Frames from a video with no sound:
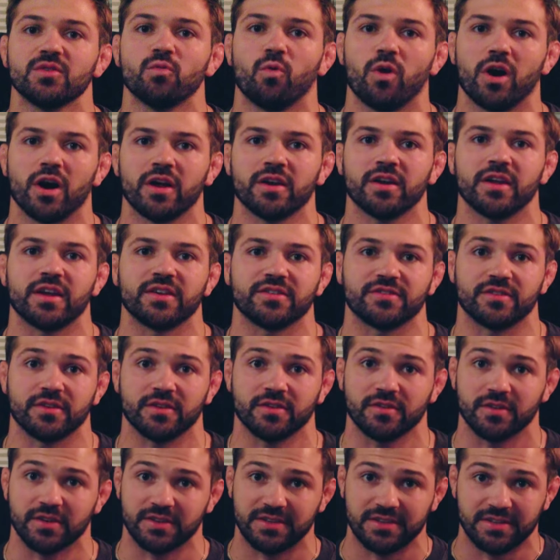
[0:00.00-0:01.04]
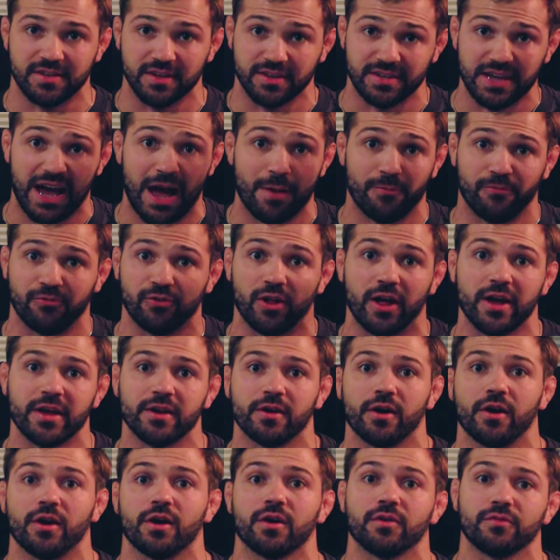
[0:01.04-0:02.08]
D1 is the top
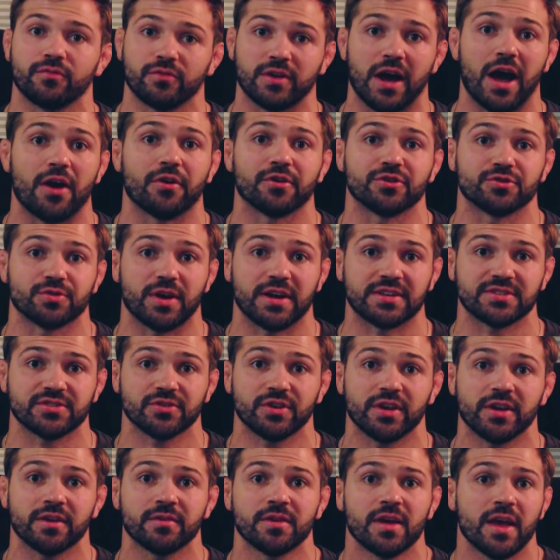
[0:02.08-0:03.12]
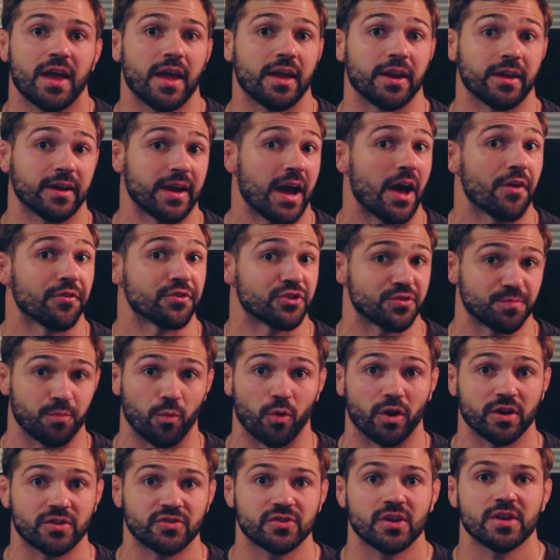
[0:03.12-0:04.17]
flight of college wrestling and in college
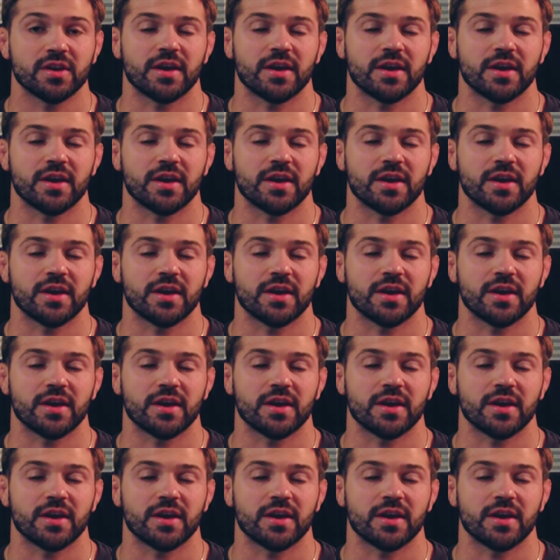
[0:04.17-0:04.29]
sports.